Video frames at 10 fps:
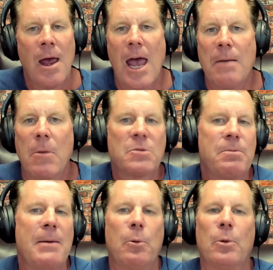And most
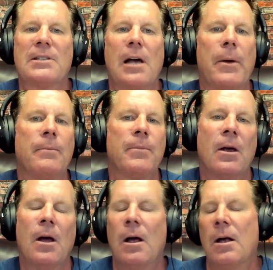people will tell me,
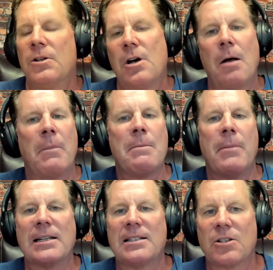John, my
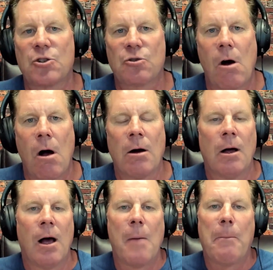mindset's strong.
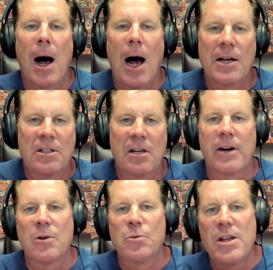I'm positive.
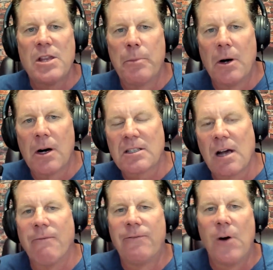I read the books.
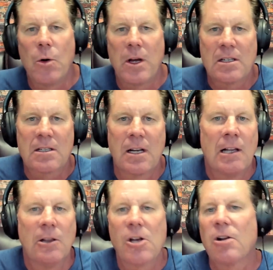I'm focused.
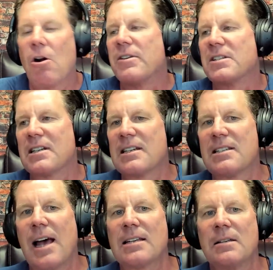Look at all the
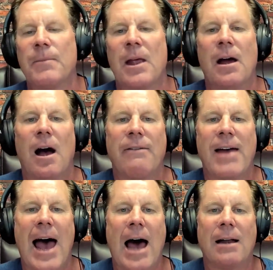success I've
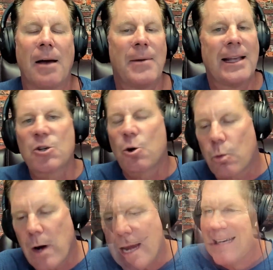had. I mean, that's
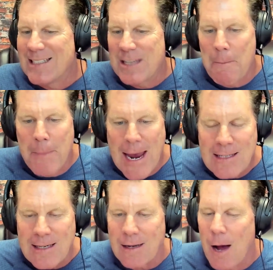great. It's
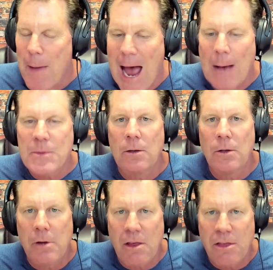amazing. I'm
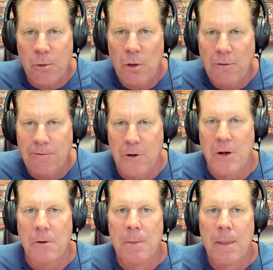absolutely thrilled for
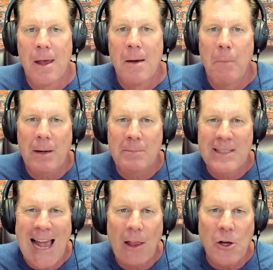you. But I'm
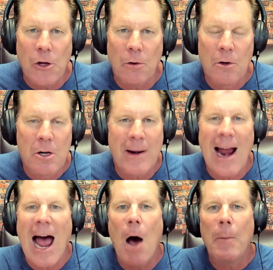telling you, no matter
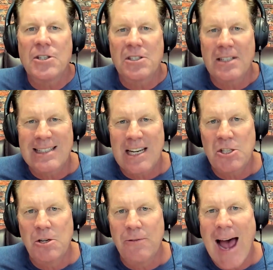how much
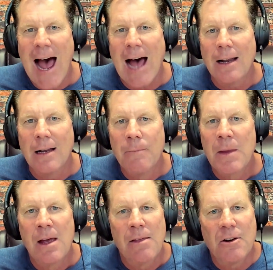success you've had,
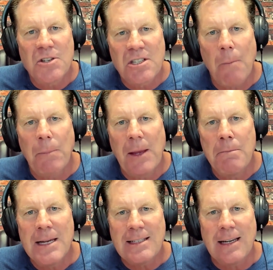there's something
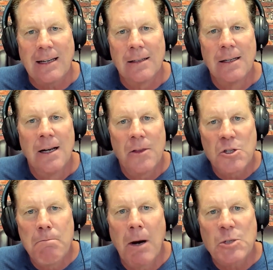missing.
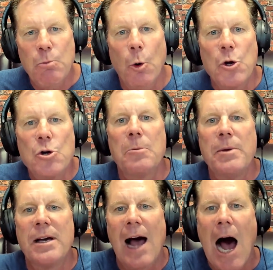There's much more you could
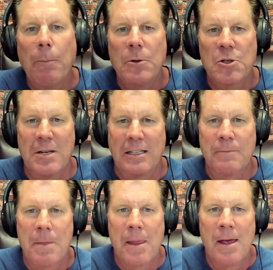be accomplishing,
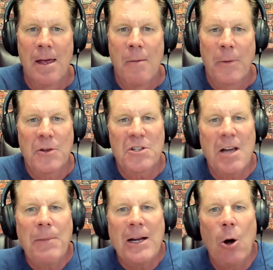but there's
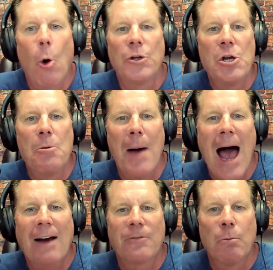something holding you
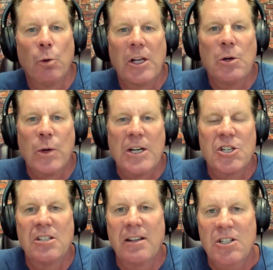back from really
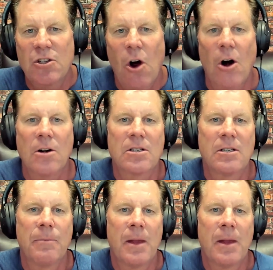reaching to the stars.